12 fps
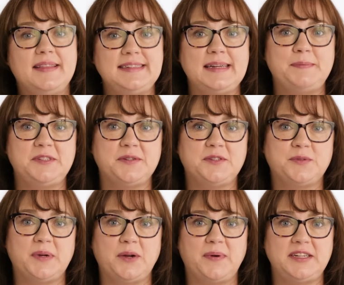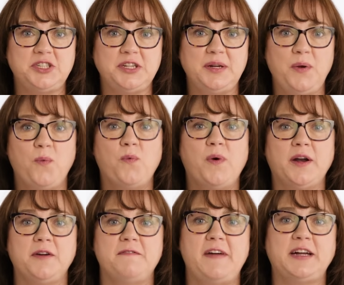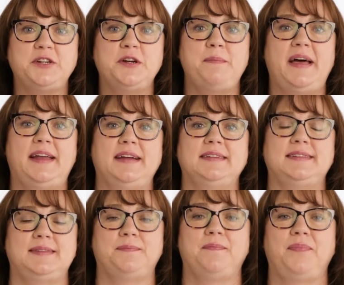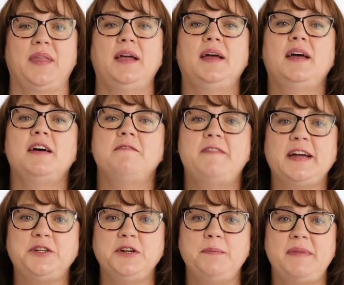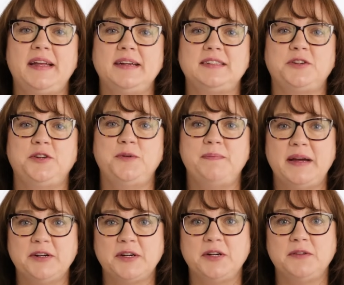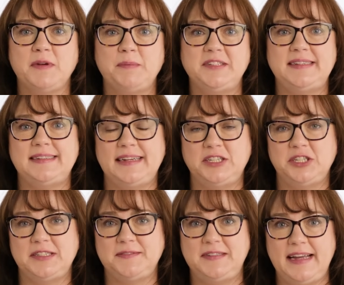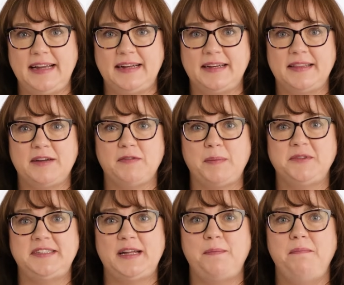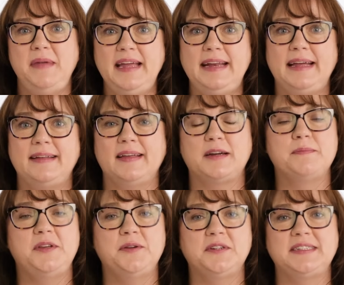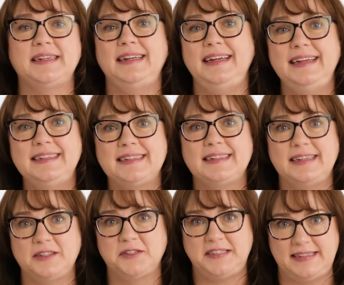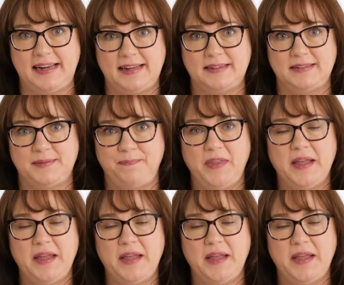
This episode's quick question, what are vector embeddings? Vector embeddings are numerical representations of data that represent meaning that computers can easily understand.